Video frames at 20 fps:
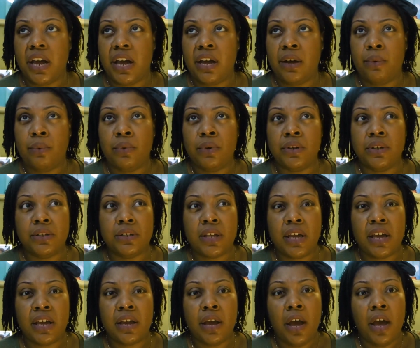I want to
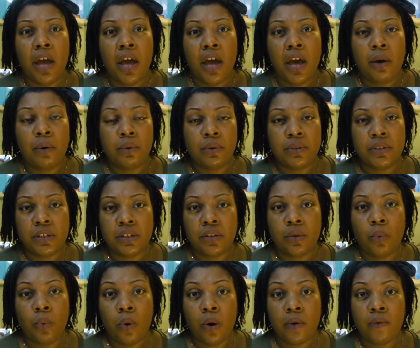say it was in
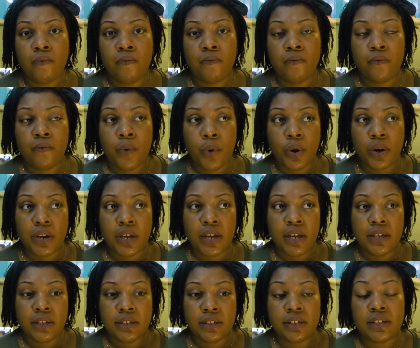the 140s.